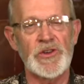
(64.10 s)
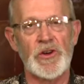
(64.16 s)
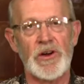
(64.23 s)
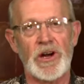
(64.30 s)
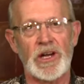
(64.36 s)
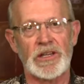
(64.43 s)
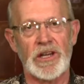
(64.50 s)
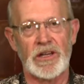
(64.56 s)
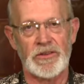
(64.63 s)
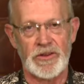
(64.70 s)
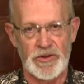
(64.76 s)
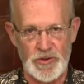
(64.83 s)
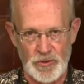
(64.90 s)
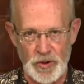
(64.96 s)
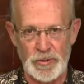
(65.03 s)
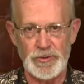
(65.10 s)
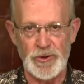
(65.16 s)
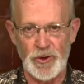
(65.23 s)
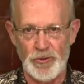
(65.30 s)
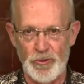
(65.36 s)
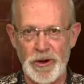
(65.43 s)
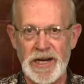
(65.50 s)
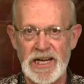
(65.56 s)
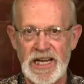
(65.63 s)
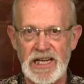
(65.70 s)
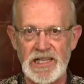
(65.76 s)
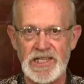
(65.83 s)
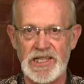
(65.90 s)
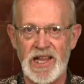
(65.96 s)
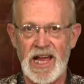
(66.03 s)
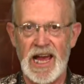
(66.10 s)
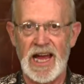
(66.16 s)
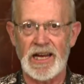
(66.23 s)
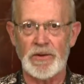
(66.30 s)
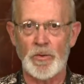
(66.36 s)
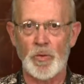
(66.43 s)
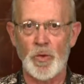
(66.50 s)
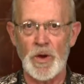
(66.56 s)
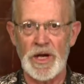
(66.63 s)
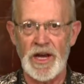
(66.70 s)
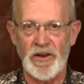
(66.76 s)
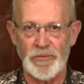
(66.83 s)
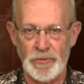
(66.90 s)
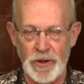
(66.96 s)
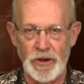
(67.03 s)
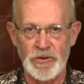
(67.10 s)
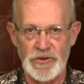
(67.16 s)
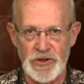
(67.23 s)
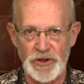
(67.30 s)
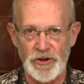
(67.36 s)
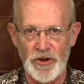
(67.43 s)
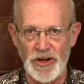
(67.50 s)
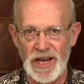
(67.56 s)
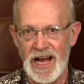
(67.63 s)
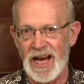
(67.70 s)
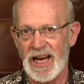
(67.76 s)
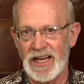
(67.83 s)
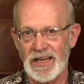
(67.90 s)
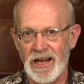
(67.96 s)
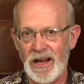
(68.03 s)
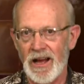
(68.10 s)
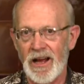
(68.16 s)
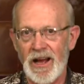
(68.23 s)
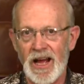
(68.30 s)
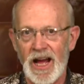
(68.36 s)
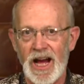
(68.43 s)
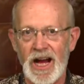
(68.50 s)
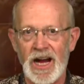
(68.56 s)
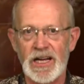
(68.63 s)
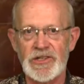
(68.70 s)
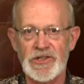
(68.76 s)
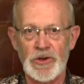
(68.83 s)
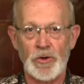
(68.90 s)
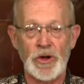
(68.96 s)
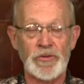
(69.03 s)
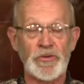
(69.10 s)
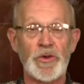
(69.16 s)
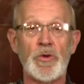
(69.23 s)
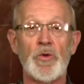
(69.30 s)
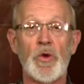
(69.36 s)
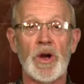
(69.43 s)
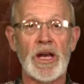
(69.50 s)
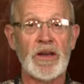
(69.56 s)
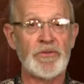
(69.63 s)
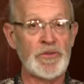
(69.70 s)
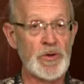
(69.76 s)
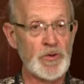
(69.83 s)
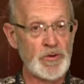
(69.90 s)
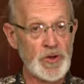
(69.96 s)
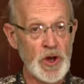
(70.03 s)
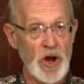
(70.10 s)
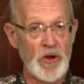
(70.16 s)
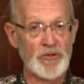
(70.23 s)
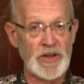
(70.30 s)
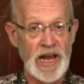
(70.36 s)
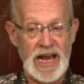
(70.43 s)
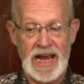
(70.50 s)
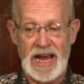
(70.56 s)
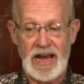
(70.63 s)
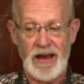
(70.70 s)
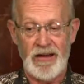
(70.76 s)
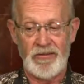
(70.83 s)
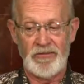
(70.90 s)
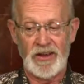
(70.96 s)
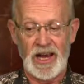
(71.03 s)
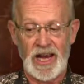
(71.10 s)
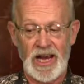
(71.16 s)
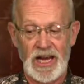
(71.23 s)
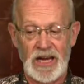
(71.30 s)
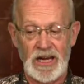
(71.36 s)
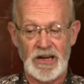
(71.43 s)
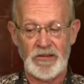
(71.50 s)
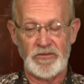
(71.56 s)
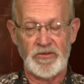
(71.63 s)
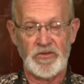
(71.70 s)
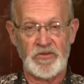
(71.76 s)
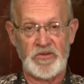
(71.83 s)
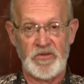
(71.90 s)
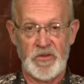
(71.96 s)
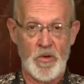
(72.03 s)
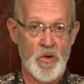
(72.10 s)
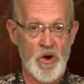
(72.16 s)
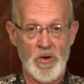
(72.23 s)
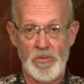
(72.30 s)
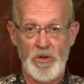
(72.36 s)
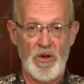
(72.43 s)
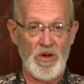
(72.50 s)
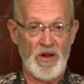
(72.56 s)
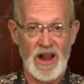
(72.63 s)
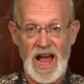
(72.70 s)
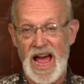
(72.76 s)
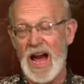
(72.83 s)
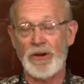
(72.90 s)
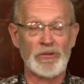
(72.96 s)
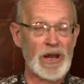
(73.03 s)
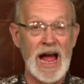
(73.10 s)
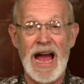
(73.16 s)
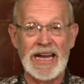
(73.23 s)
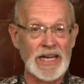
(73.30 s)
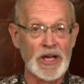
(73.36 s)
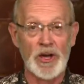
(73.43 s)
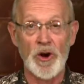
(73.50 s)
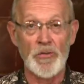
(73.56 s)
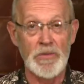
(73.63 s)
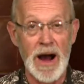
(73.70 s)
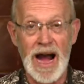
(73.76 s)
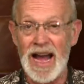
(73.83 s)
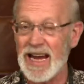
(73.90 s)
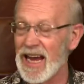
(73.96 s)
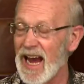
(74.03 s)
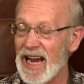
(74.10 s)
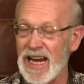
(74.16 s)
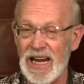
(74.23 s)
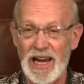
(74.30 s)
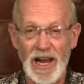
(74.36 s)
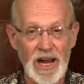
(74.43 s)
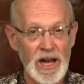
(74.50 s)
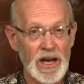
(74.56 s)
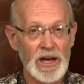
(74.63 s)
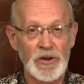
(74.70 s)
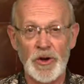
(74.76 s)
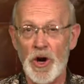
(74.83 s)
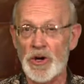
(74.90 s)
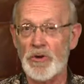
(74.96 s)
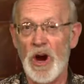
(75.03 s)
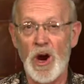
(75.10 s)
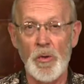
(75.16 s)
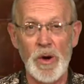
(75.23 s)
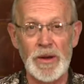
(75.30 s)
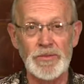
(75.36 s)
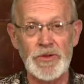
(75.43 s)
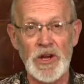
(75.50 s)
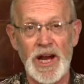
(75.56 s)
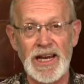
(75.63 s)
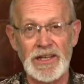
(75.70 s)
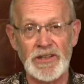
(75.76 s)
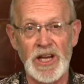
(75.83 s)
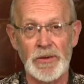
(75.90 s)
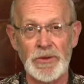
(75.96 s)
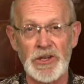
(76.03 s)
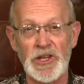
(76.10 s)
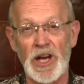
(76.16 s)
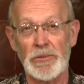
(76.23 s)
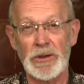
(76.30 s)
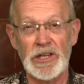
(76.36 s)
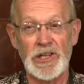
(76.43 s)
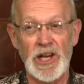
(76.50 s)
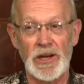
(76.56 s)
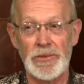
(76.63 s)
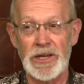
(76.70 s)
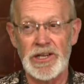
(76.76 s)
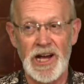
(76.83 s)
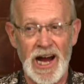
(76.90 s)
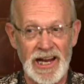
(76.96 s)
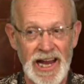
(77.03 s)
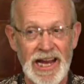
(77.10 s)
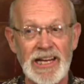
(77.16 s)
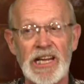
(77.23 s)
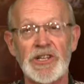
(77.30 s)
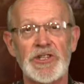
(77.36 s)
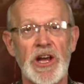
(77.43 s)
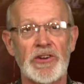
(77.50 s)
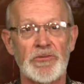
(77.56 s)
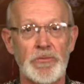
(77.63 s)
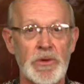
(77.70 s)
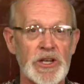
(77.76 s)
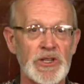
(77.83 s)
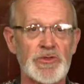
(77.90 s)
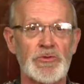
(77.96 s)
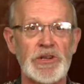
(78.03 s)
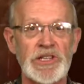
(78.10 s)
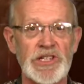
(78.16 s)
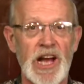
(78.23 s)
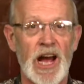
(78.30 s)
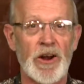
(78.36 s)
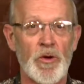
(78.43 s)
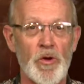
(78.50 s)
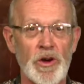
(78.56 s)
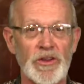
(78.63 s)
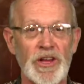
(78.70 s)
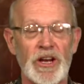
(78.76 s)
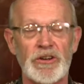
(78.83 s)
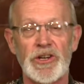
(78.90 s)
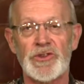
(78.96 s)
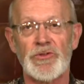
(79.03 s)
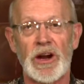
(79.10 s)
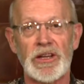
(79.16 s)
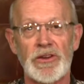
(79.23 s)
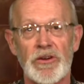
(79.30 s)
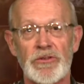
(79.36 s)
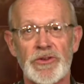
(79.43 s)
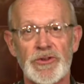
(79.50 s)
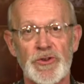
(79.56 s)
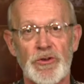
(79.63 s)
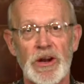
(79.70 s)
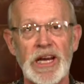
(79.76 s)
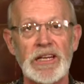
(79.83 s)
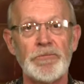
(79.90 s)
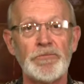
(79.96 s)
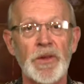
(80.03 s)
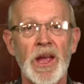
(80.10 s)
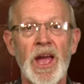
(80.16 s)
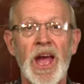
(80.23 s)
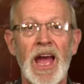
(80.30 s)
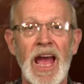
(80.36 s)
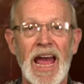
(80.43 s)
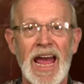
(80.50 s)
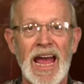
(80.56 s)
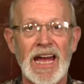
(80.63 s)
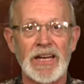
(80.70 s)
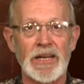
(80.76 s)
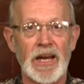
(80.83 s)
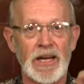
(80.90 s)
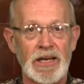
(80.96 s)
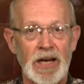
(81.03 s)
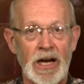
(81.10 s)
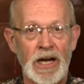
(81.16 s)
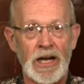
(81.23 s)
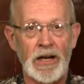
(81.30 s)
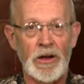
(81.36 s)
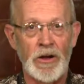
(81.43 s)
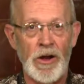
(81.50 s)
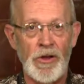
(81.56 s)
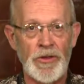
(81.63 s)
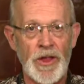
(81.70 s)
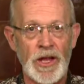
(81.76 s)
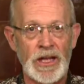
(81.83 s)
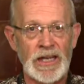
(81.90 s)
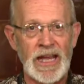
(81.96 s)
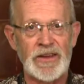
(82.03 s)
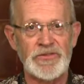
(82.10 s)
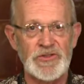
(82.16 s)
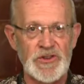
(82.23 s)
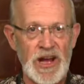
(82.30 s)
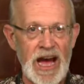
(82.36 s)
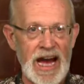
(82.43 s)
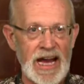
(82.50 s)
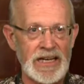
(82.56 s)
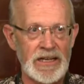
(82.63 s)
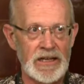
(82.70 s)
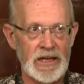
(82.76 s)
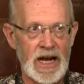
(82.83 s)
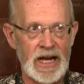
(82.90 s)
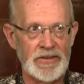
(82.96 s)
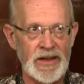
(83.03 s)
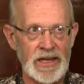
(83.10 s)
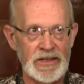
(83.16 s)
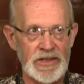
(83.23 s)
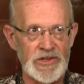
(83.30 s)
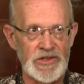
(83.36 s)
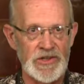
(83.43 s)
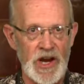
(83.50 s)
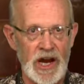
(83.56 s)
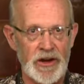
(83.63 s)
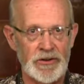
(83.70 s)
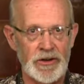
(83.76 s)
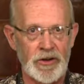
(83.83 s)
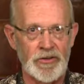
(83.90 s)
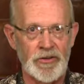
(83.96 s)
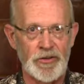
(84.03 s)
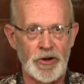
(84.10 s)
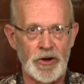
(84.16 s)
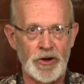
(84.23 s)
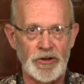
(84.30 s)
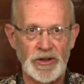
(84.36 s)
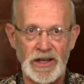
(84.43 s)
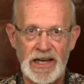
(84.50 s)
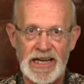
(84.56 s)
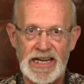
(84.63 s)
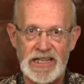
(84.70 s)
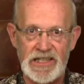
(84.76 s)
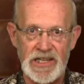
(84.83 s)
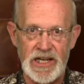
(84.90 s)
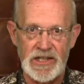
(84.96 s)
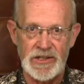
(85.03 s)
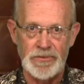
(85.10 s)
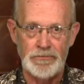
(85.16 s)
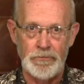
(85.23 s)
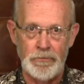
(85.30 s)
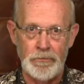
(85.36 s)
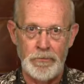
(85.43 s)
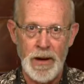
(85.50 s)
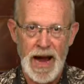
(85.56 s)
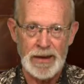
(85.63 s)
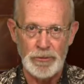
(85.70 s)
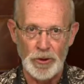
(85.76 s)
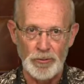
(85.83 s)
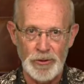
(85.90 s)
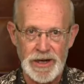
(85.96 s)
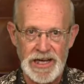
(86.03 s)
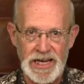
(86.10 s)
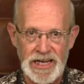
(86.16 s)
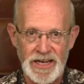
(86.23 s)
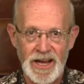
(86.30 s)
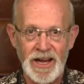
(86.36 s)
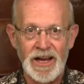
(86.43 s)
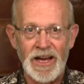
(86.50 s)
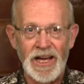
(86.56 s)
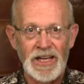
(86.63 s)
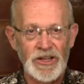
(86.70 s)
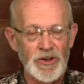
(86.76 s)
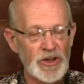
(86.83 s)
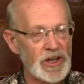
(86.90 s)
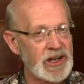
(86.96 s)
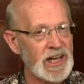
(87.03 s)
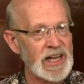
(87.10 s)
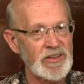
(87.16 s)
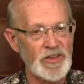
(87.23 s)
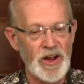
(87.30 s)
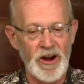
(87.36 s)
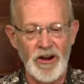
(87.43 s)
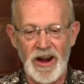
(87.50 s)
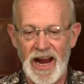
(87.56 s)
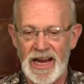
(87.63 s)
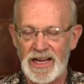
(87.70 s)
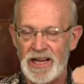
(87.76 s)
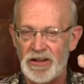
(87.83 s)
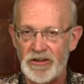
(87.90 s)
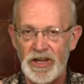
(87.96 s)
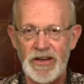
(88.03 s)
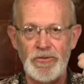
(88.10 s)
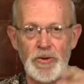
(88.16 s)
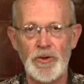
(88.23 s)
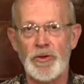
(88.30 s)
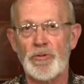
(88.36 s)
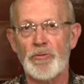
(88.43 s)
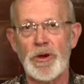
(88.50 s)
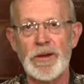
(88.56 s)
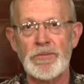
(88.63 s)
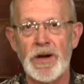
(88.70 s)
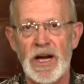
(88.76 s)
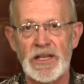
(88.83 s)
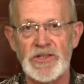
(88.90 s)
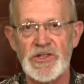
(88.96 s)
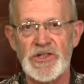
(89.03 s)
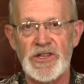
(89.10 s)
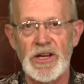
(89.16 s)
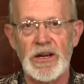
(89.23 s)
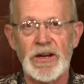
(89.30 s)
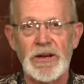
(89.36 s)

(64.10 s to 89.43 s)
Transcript: on the scripture readings that we have posted online. Uh, so if you if you don't have a formal outline to go by, hey, go to our website www.nhfministries.org. There it is, right there on the screen. And uh, on the left side, I think the second or third link says Bible reading. You click there, and it'll give you three months